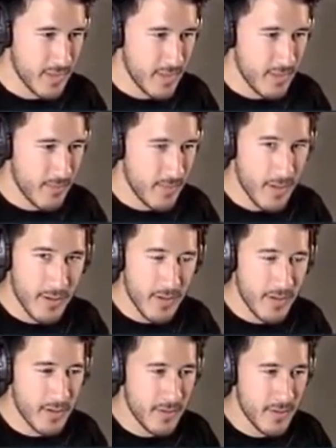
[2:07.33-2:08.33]

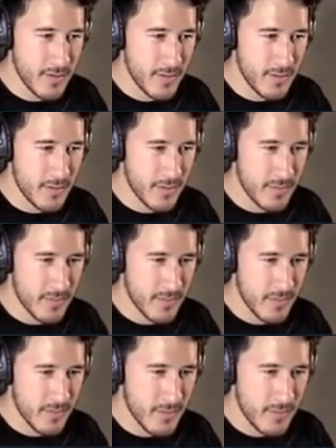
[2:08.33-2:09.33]

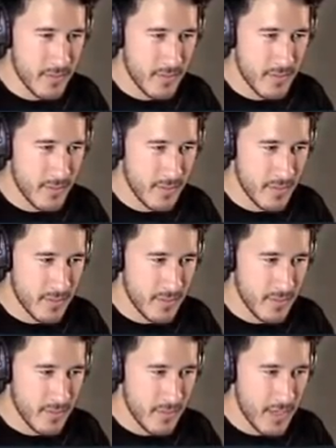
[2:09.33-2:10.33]

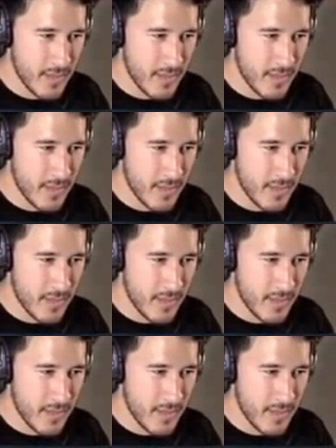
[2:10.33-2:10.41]
[no speech]